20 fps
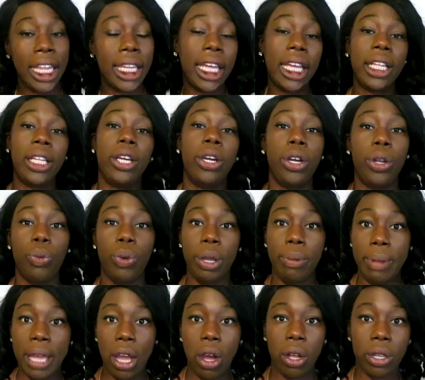a likelihood
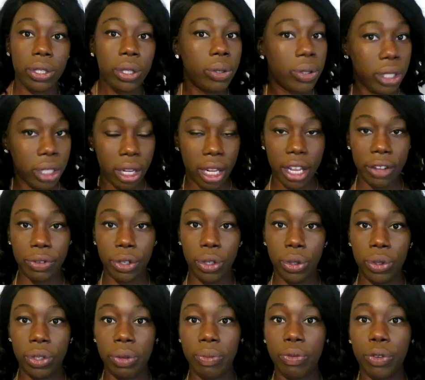we may also still have to
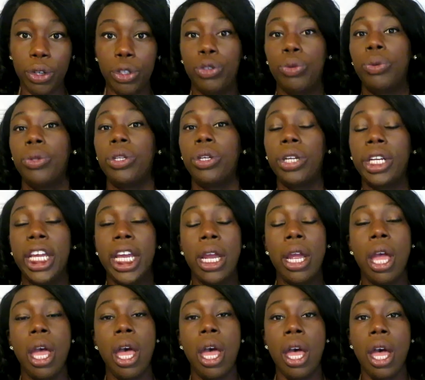do some virtual
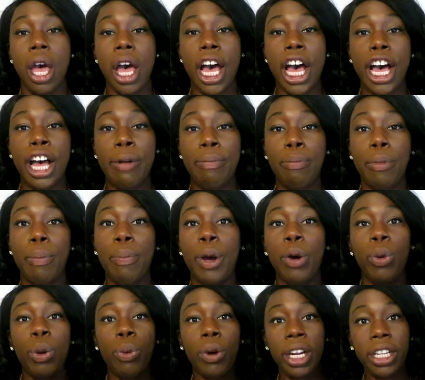learning,
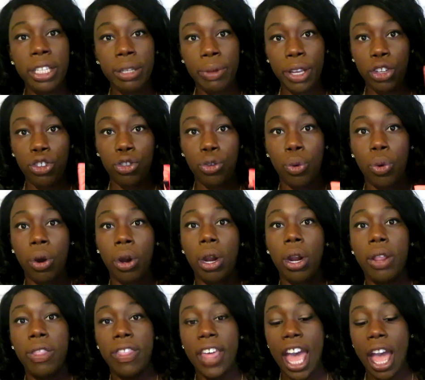but we wanted to make
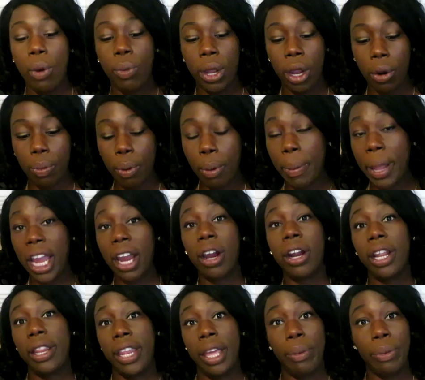sure that we are
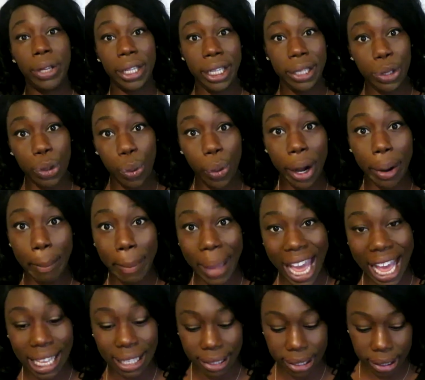prepared, and they will need to wear
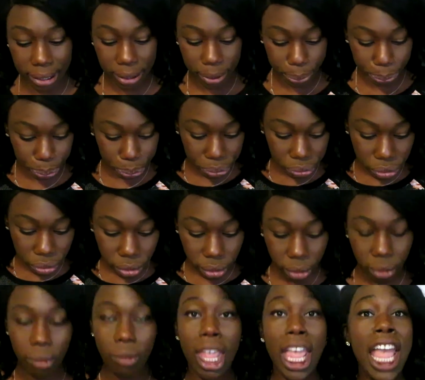masks.
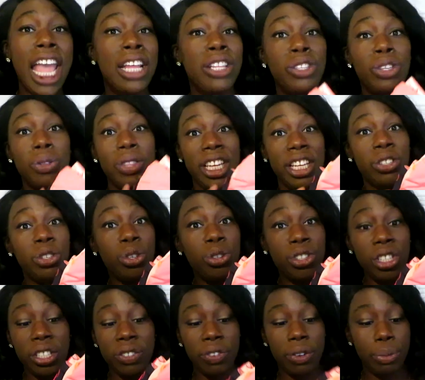And so these are
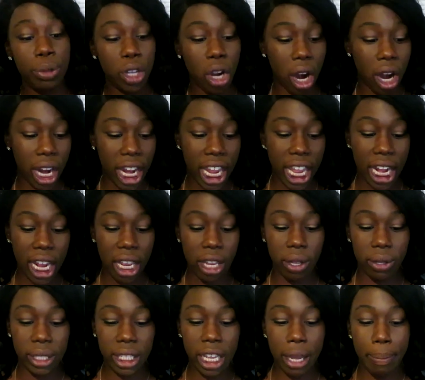just from Target,
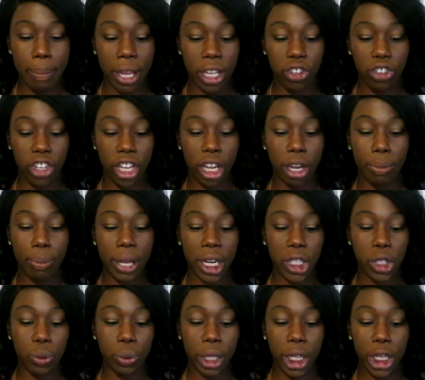and you'll see a bunch here,
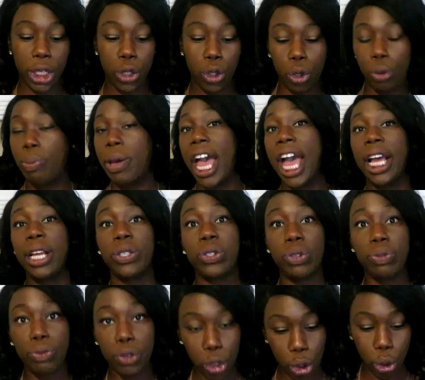but it's really 2
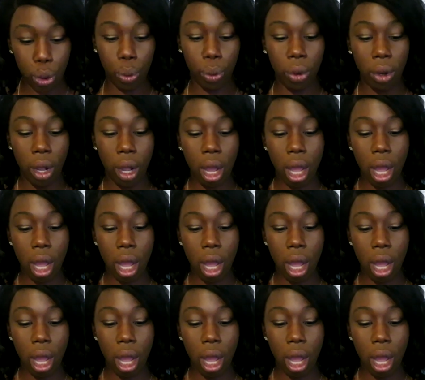packs of 2.